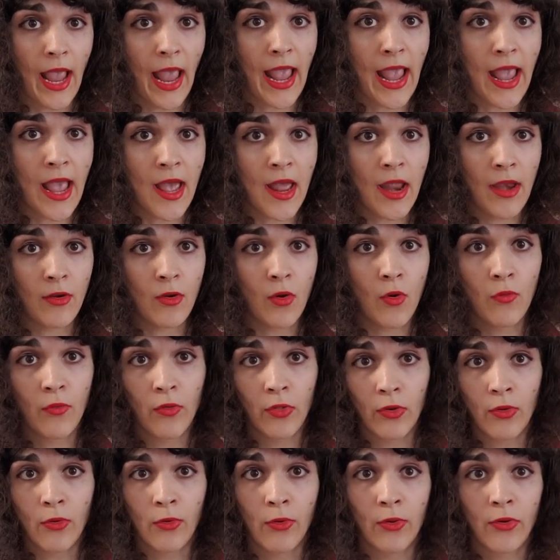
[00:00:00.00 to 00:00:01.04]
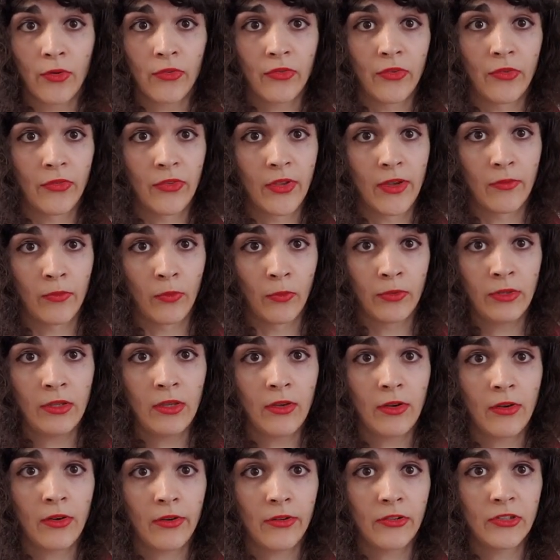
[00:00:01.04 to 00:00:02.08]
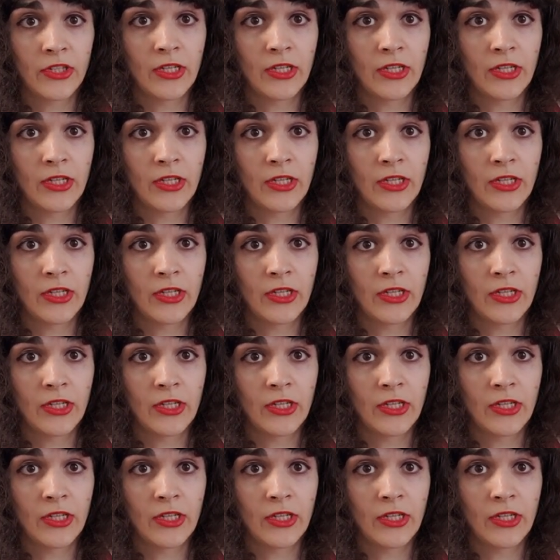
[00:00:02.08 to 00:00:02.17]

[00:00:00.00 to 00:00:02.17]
And over the course of several years,